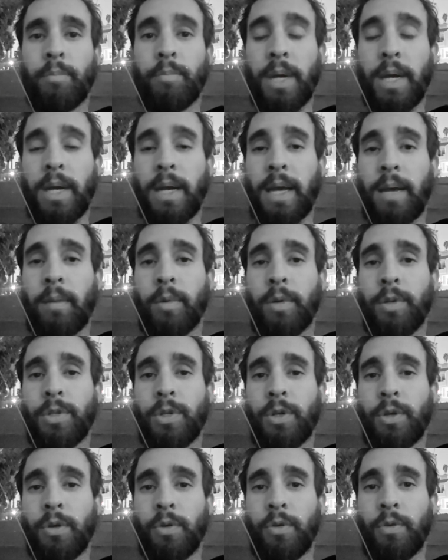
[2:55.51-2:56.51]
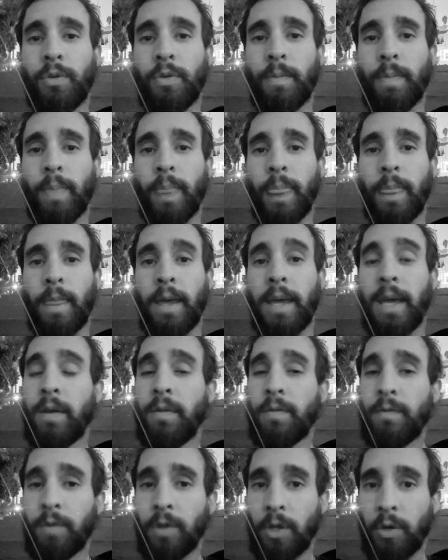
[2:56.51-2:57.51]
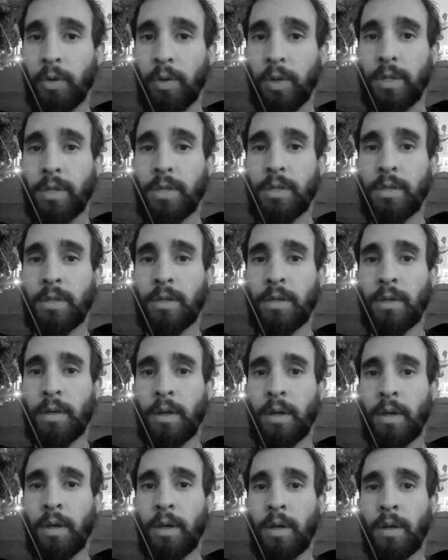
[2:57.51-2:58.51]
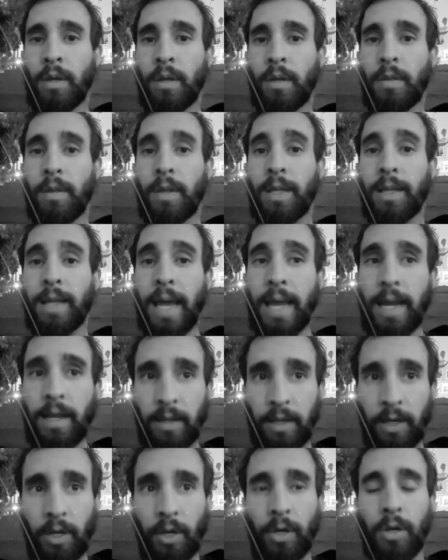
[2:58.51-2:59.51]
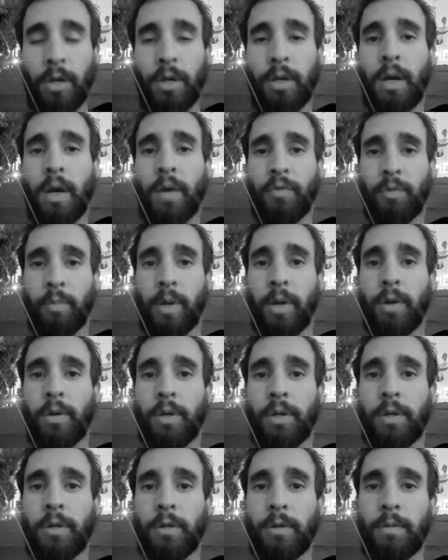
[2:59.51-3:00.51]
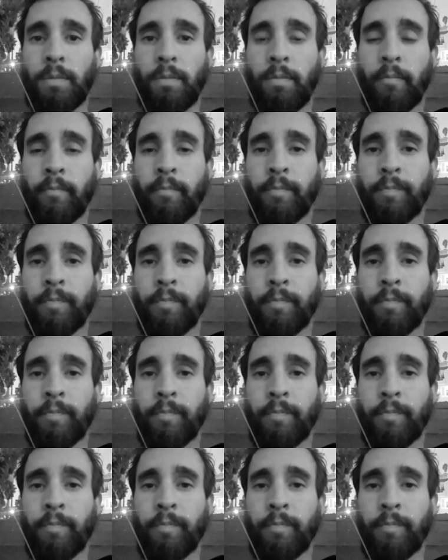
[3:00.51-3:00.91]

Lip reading: being able to influence the likelihood of a miracle,